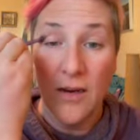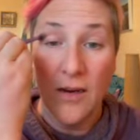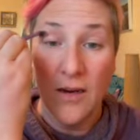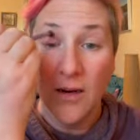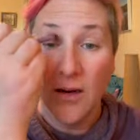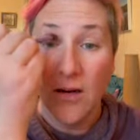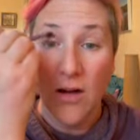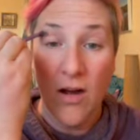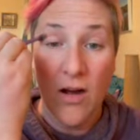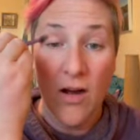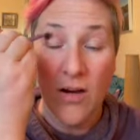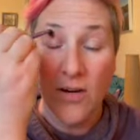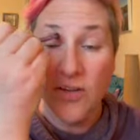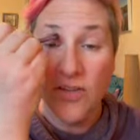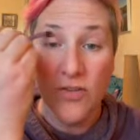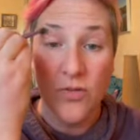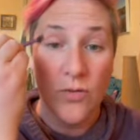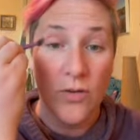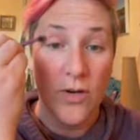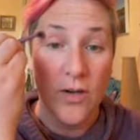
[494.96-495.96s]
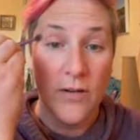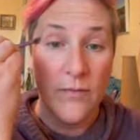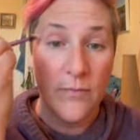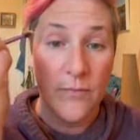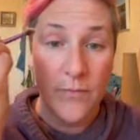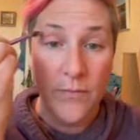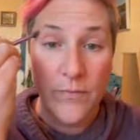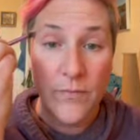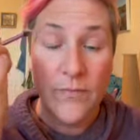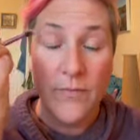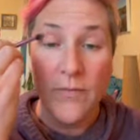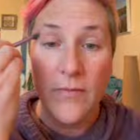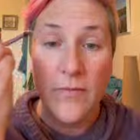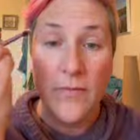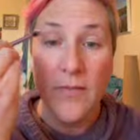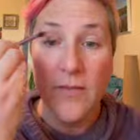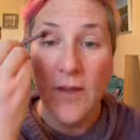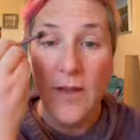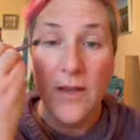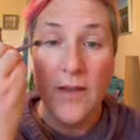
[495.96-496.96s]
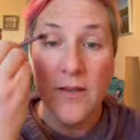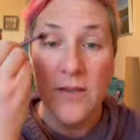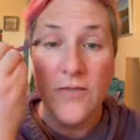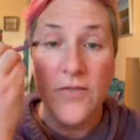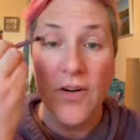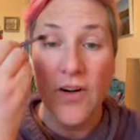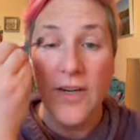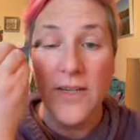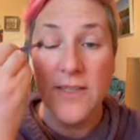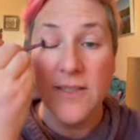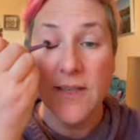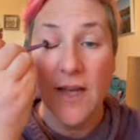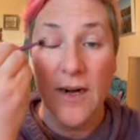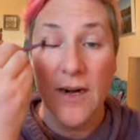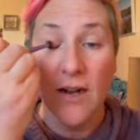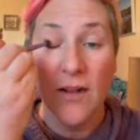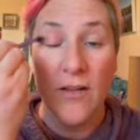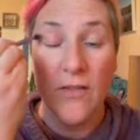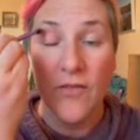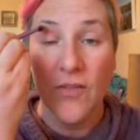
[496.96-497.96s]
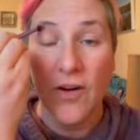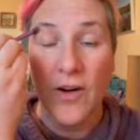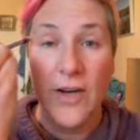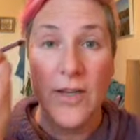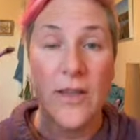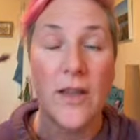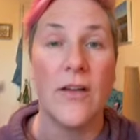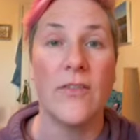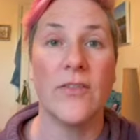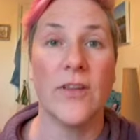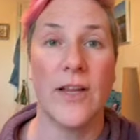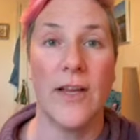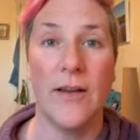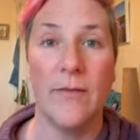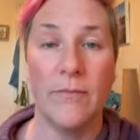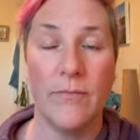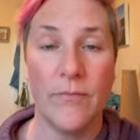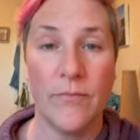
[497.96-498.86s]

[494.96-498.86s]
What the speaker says: contour is very subtle, very lovely,